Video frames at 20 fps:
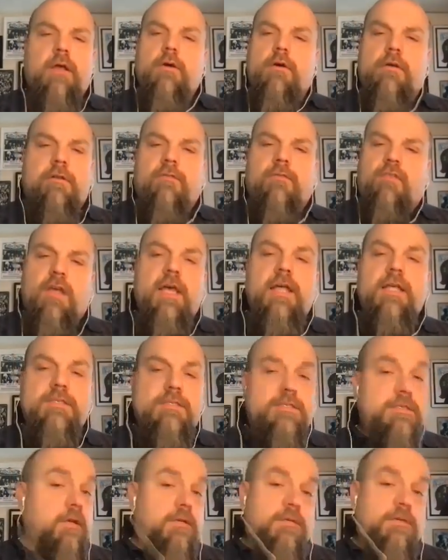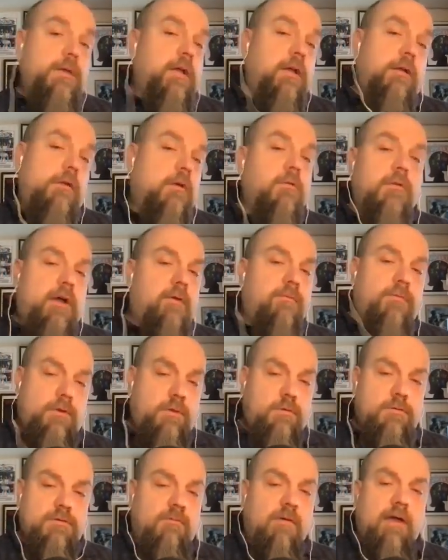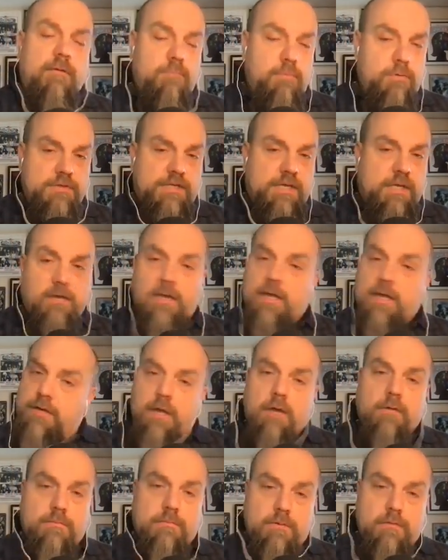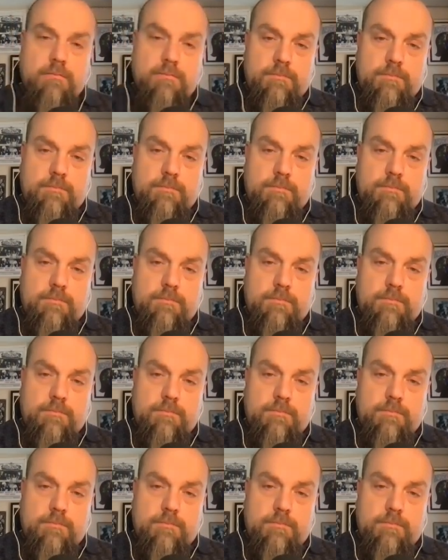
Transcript: code of silence tells me I don't cover those 5%. I don't.